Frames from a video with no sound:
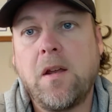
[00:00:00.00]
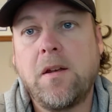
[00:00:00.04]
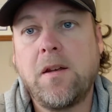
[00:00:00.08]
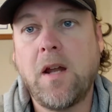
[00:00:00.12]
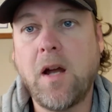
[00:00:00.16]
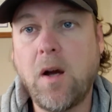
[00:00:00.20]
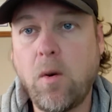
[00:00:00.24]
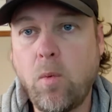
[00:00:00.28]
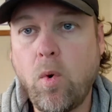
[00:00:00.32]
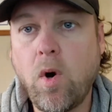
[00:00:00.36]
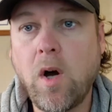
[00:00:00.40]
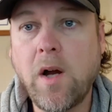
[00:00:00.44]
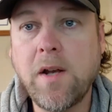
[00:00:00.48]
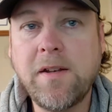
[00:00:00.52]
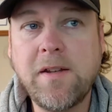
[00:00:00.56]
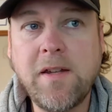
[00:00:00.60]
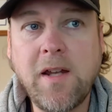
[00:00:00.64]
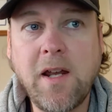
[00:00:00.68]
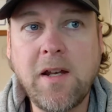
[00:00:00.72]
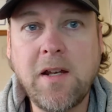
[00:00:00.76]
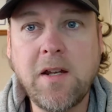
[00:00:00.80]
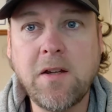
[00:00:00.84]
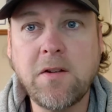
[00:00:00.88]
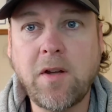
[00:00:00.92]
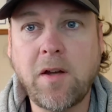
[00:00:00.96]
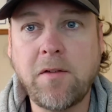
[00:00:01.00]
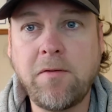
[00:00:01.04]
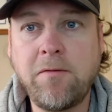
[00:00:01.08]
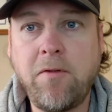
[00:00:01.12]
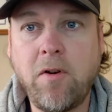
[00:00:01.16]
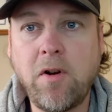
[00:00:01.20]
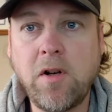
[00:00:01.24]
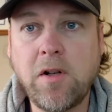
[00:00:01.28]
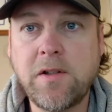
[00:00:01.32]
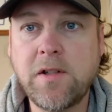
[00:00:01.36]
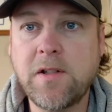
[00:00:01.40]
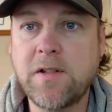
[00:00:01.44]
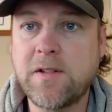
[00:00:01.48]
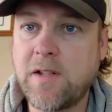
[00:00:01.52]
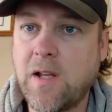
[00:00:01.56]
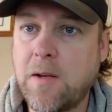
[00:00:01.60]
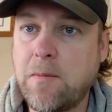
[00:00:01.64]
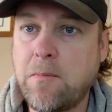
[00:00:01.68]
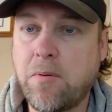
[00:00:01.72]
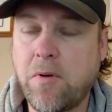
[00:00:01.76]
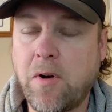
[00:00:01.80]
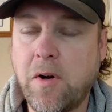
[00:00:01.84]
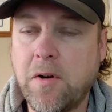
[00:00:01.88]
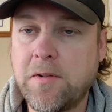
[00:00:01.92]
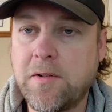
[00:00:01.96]
Now, what I did is I followed the
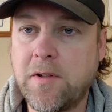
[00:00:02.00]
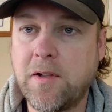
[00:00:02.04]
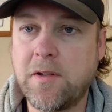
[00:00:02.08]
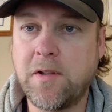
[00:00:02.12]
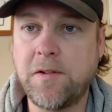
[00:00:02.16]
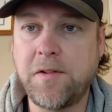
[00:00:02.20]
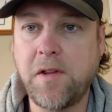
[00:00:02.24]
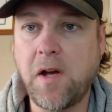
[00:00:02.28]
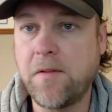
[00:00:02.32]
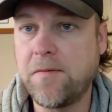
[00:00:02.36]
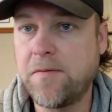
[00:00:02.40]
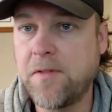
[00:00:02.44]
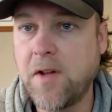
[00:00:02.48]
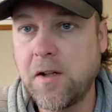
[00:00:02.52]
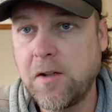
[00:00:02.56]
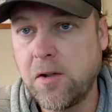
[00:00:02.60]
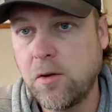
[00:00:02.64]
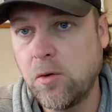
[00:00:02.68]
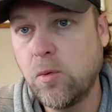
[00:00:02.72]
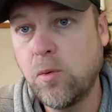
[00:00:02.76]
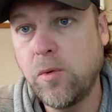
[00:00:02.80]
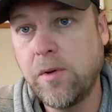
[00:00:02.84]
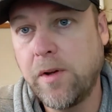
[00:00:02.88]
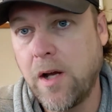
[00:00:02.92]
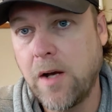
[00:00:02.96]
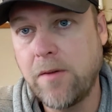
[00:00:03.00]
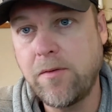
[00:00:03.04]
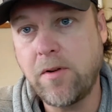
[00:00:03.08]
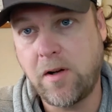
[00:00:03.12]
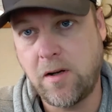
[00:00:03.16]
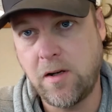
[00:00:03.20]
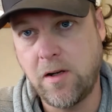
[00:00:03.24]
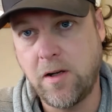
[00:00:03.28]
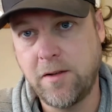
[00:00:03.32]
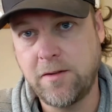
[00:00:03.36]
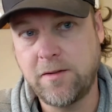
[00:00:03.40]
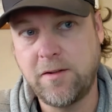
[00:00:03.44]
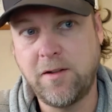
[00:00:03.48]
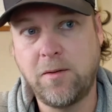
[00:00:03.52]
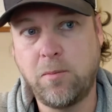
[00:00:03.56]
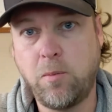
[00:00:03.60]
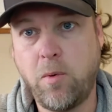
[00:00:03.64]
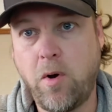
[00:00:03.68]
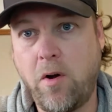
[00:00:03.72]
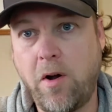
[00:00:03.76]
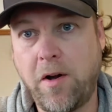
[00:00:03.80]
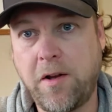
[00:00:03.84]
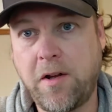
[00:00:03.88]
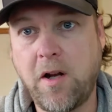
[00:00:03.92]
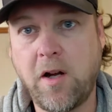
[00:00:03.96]
same process as I've done in all the other classes,
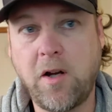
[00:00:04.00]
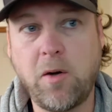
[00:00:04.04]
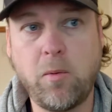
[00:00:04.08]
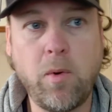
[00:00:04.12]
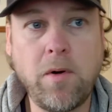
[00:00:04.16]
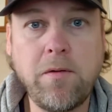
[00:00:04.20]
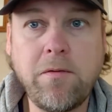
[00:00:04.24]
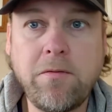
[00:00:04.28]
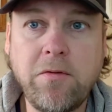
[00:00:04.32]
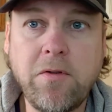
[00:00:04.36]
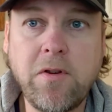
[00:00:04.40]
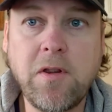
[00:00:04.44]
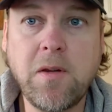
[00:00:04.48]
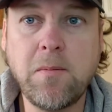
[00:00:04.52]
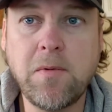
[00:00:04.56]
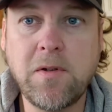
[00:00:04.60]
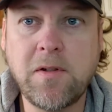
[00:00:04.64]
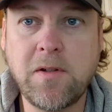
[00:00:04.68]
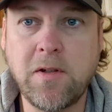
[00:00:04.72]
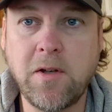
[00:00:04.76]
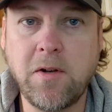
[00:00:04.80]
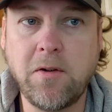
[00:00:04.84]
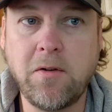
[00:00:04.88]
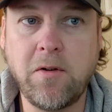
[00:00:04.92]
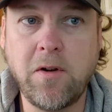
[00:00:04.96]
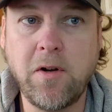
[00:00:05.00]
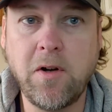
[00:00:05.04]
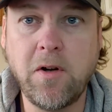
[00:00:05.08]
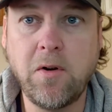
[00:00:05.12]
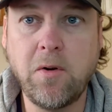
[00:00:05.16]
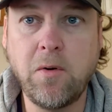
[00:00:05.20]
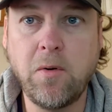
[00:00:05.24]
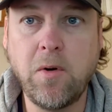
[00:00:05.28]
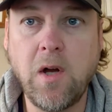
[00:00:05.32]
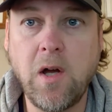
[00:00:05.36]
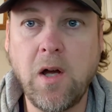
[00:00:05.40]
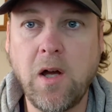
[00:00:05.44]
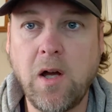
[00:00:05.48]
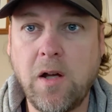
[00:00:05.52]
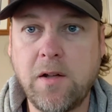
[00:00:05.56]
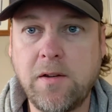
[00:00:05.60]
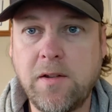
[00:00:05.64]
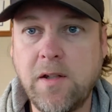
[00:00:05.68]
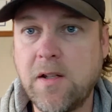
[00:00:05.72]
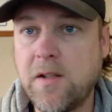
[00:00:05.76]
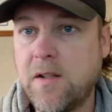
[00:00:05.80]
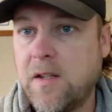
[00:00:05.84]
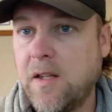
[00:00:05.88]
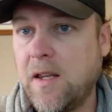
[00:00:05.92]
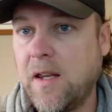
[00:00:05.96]
where I kind of went through the material,
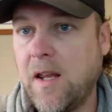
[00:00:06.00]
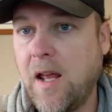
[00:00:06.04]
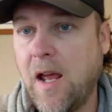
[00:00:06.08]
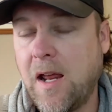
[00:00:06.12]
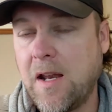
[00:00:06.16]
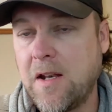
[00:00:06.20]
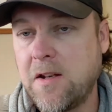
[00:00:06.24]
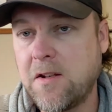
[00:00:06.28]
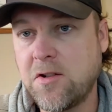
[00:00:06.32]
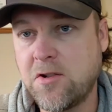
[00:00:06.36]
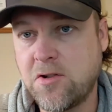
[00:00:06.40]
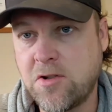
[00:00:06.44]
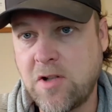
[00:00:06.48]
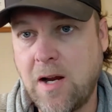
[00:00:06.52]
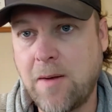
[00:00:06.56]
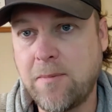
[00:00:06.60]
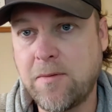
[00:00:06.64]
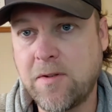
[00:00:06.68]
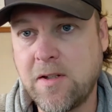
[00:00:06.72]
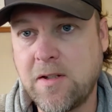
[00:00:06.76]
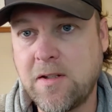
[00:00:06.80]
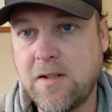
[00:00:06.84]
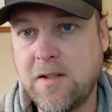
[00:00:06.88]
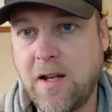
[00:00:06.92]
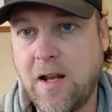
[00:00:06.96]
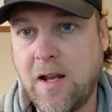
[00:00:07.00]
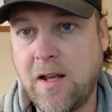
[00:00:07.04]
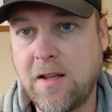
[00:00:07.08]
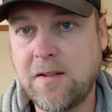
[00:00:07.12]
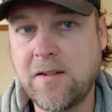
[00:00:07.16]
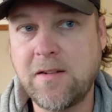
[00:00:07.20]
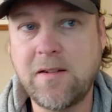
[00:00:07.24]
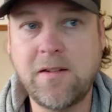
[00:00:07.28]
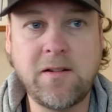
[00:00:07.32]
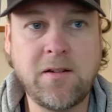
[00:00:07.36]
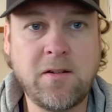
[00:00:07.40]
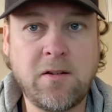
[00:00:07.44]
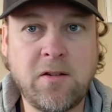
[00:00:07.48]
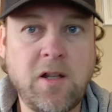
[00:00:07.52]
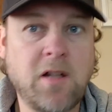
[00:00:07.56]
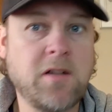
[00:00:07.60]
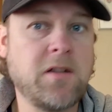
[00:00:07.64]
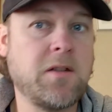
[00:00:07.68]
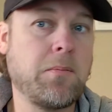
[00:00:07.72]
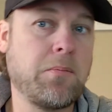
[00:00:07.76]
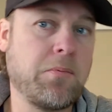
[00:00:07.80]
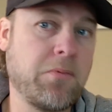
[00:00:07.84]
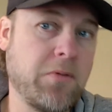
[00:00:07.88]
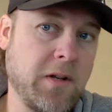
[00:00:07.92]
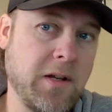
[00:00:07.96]
did the end of chapter tests,
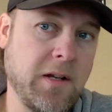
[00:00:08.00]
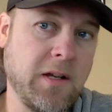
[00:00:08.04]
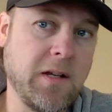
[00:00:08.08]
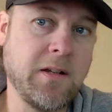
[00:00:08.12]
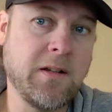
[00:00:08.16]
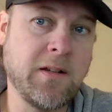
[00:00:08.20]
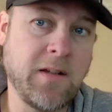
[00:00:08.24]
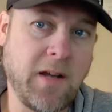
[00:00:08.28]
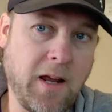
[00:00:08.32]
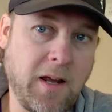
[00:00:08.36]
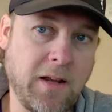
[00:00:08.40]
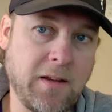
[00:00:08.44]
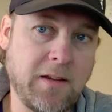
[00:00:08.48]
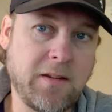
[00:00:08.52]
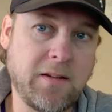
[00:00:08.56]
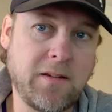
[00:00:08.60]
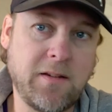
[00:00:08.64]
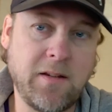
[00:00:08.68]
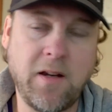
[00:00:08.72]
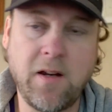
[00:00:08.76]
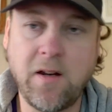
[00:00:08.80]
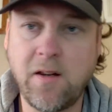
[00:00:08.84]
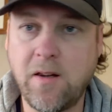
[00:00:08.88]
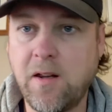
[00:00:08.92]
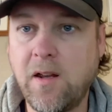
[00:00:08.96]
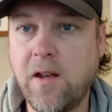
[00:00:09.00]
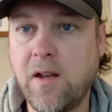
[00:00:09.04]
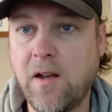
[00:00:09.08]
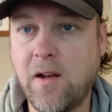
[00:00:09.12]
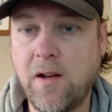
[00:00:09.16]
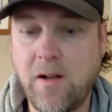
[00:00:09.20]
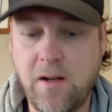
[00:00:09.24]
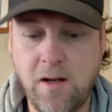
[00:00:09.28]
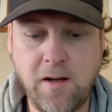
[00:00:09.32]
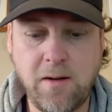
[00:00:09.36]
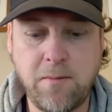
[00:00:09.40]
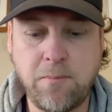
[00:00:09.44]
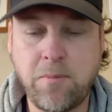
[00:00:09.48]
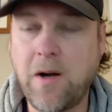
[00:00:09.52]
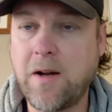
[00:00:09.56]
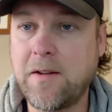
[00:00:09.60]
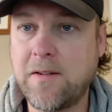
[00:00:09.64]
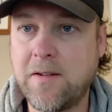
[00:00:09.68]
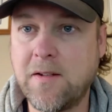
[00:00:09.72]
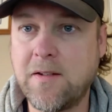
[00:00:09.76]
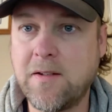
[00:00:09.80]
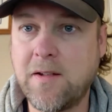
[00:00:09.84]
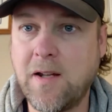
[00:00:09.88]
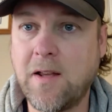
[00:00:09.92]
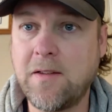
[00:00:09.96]
did the pre-tests, you know, the
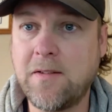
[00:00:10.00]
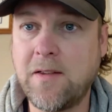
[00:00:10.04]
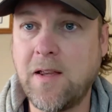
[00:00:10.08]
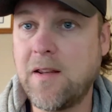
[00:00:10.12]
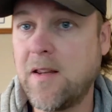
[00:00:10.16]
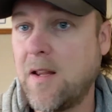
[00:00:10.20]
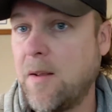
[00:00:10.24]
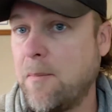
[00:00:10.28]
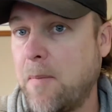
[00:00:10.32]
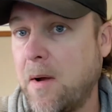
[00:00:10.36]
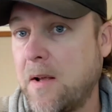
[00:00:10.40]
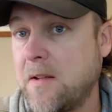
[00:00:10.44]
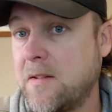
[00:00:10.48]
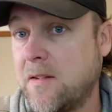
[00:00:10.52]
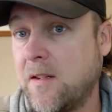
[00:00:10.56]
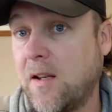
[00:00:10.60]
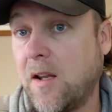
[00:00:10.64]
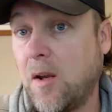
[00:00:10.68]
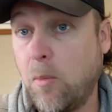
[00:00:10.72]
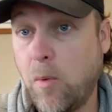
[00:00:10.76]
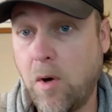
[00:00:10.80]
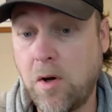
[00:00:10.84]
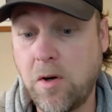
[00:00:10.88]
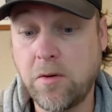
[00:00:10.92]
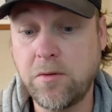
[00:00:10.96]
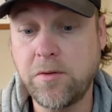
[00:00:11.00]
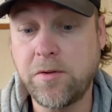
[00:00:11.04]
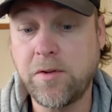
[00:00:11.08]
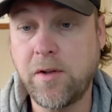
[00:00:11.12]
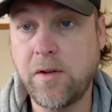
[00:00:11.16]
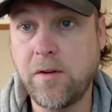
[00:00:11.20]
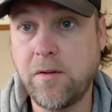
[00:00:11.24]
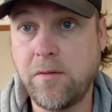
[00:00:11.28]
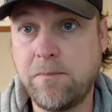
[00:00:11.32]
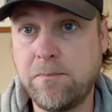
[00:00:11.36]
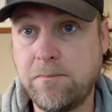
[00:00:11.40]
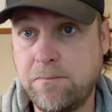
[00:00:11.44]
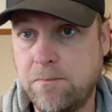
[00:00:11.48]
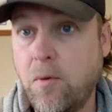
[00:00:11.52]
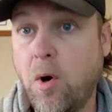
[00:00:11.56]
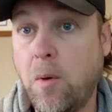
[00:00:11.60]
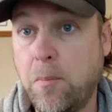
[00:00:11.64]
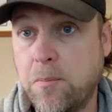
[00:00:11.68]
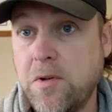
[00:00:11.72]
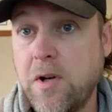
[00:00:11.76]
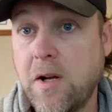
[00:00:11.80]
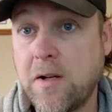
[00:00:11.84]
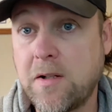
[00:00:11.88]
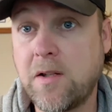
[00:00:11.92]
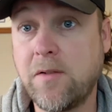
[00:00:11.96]
practice test, and then basically went on to the
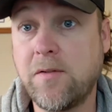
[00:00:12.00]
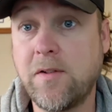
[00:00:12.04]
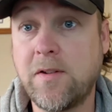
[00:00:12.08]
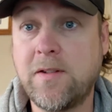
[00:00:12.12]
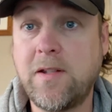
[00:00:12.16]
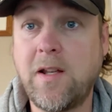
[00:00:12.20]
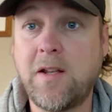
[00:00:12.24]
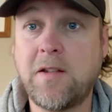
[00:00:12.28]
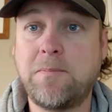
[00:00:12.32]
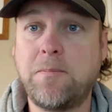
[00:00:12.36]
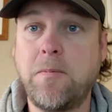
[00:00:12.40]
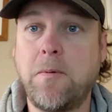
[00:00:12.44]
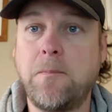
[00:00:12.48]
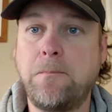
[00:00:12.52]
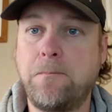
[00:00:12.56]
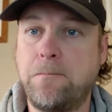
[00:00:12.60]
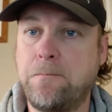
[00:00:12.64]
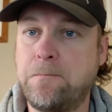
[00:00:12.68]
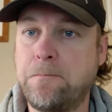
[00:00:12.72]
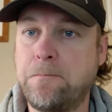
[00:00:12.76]
objective assessment.